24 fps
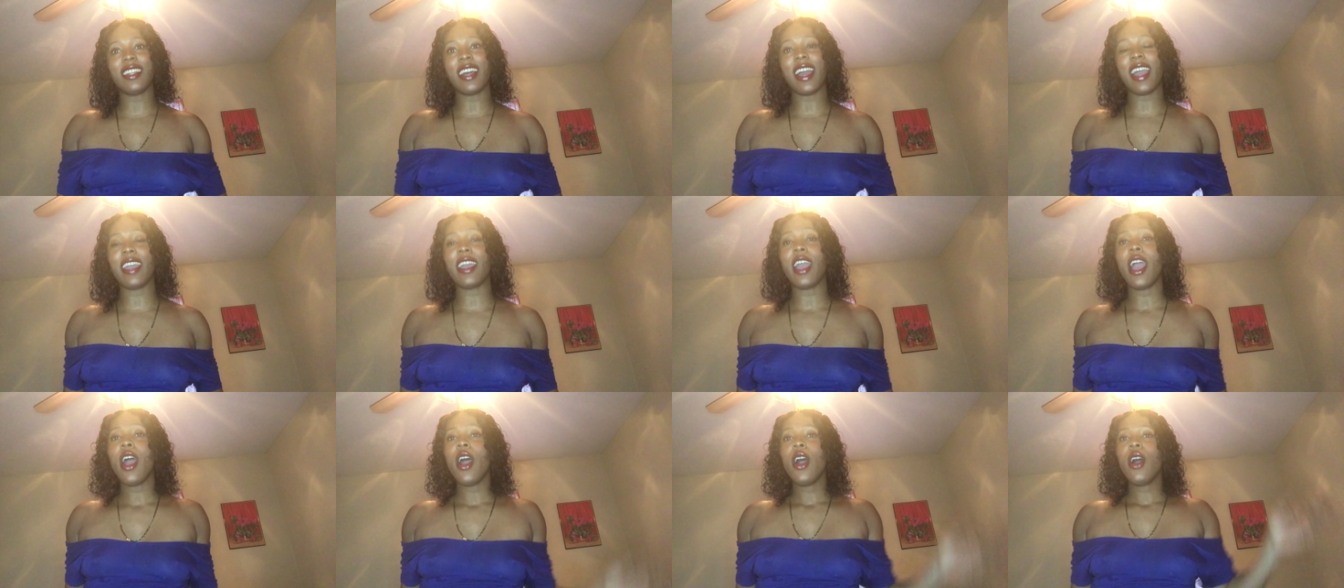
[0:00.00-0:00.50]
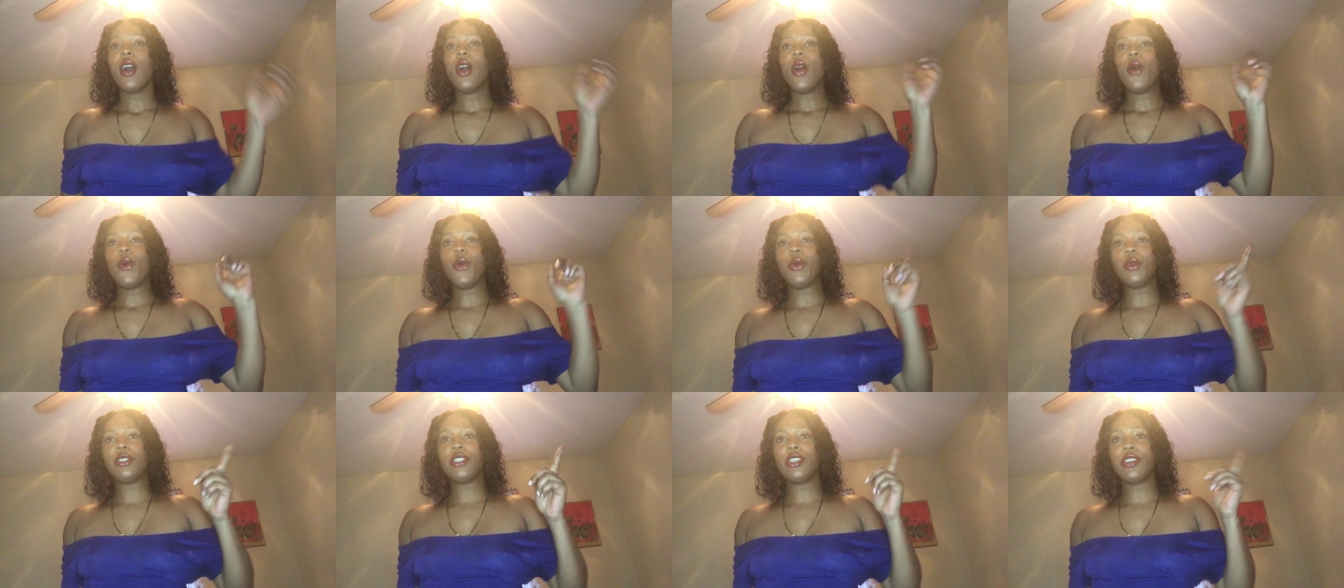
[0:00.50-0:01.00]
Like,
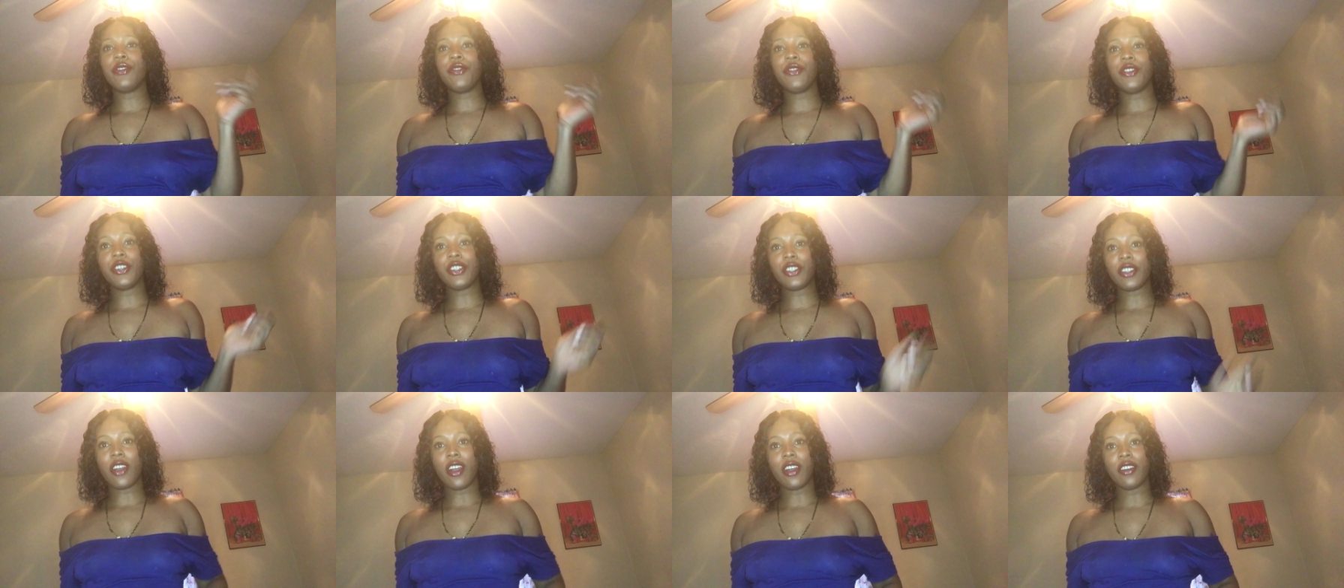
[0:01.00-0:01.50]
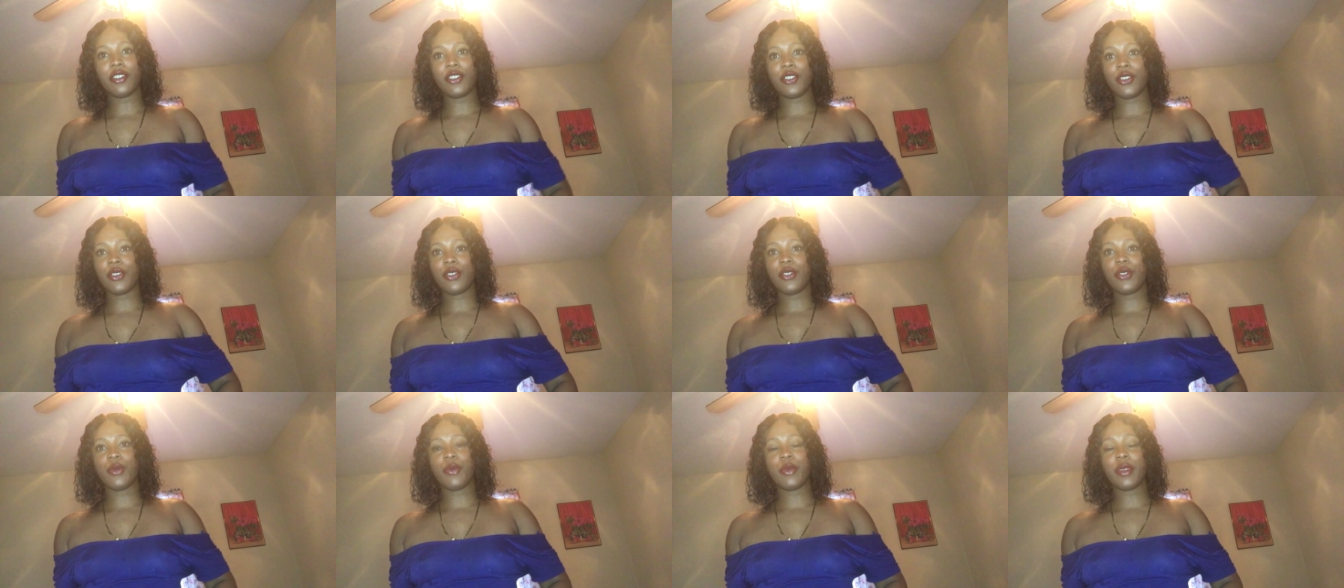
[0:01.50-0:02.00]
what was your first
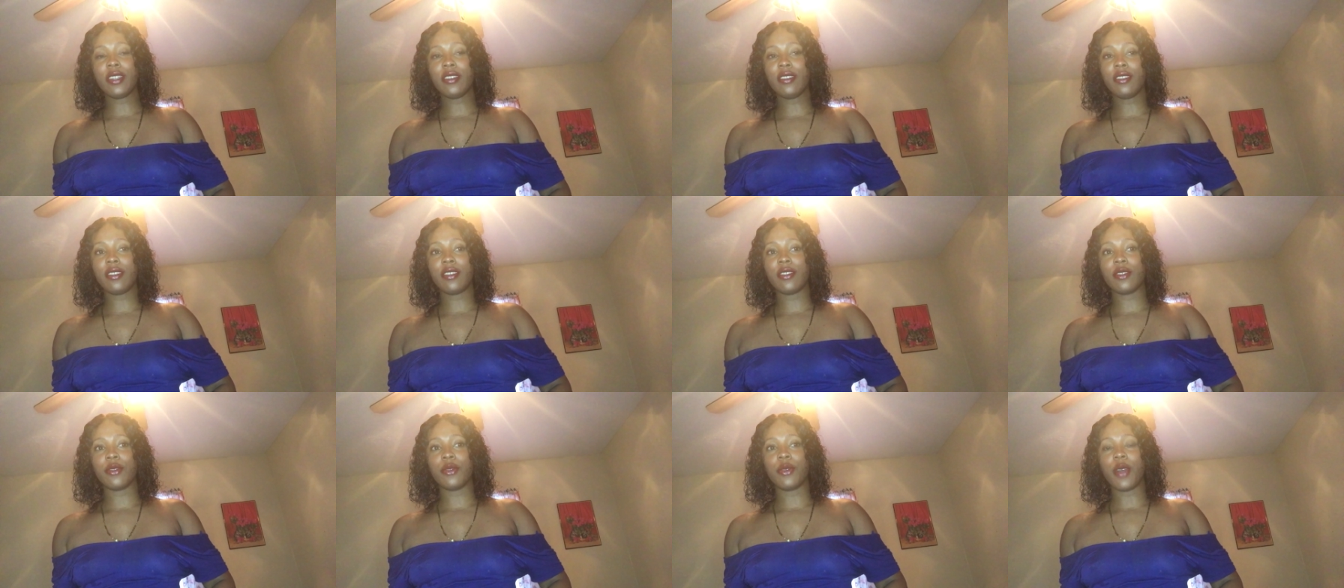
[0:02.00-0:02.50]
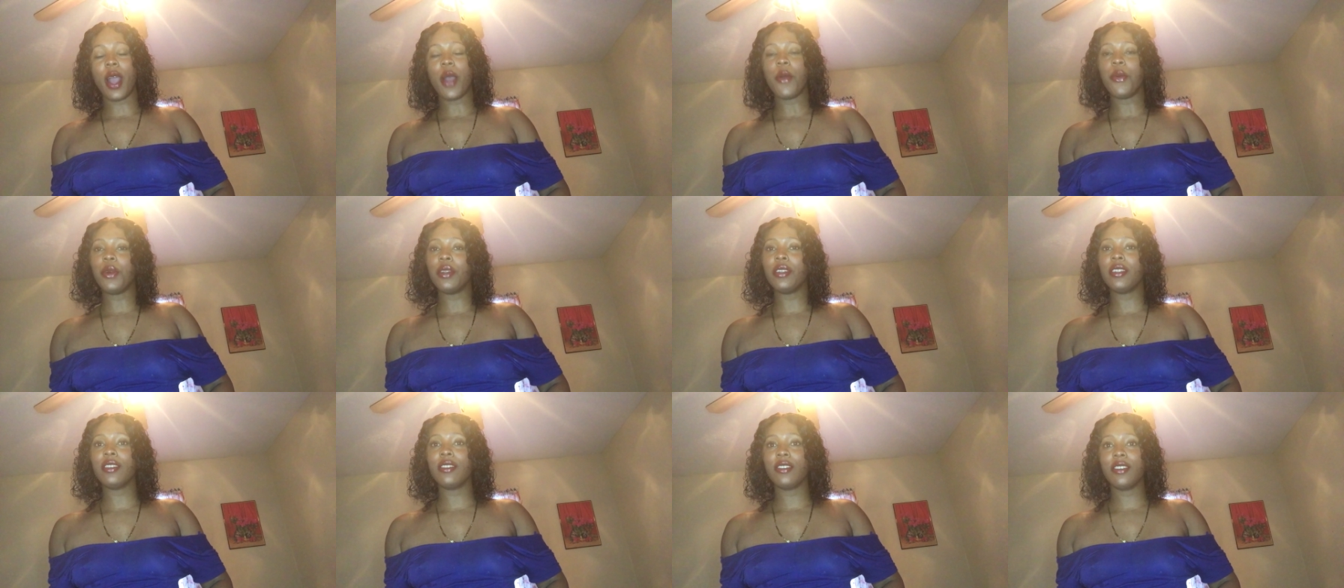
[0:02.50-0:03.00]
concert you've been to? I
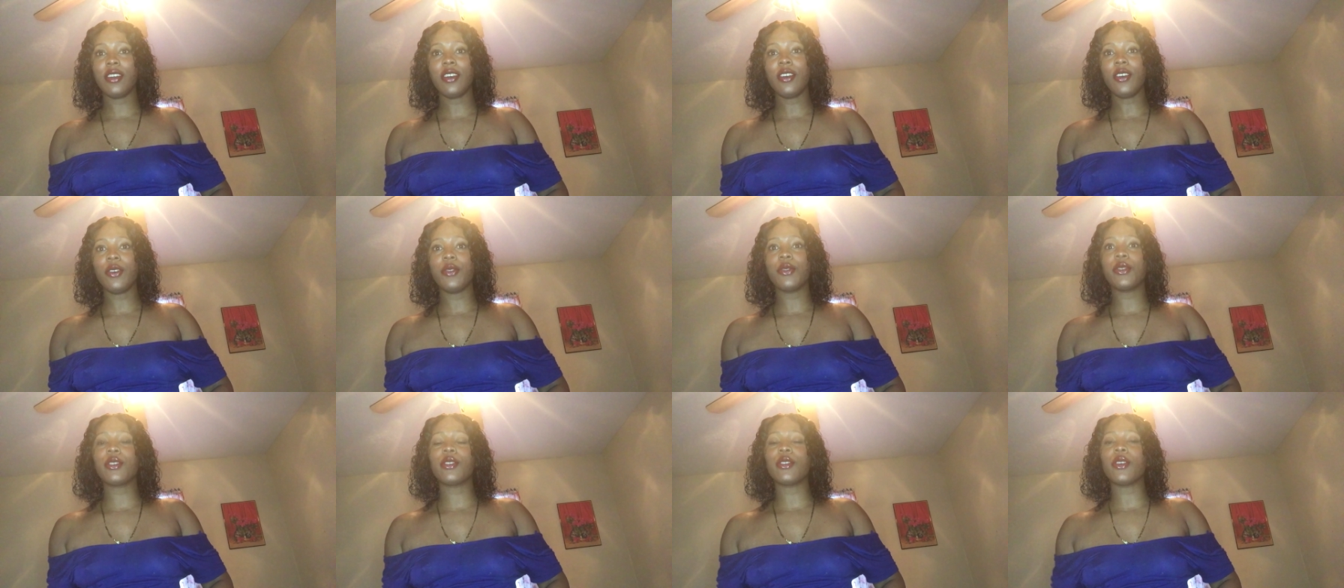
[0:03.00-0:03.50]
want to know.